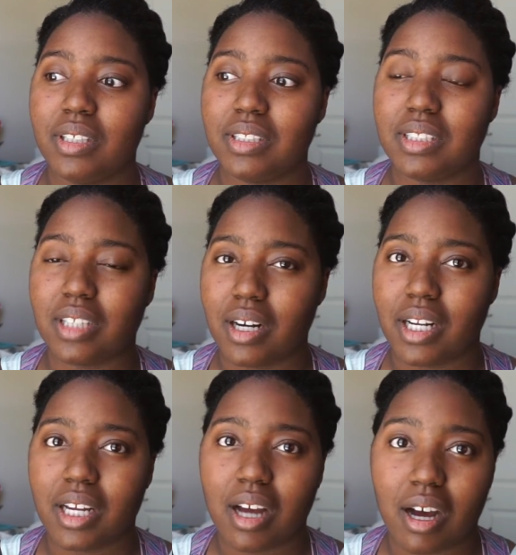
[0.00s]

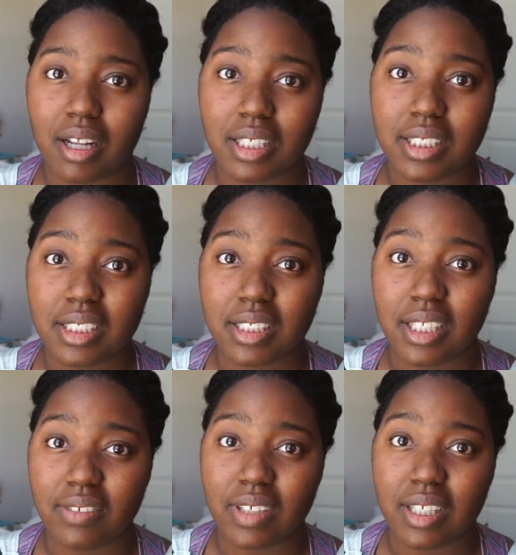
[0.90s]
starting college and
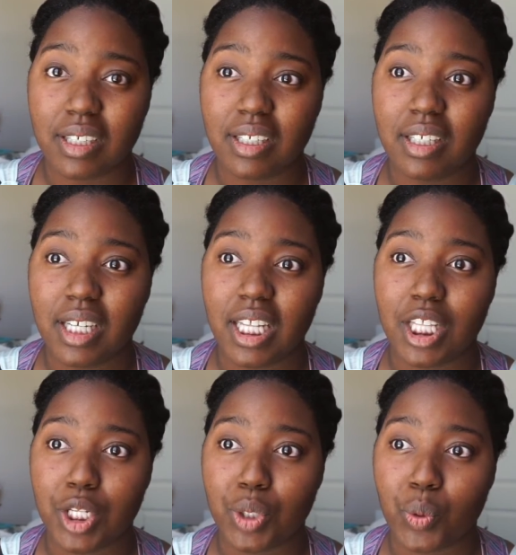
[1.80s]
living in
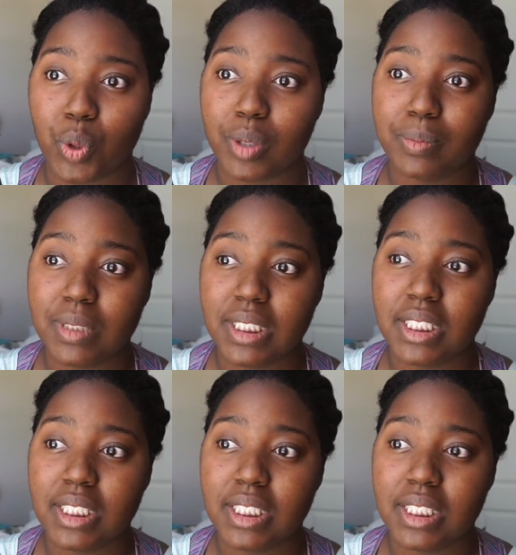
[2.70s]
the dorms.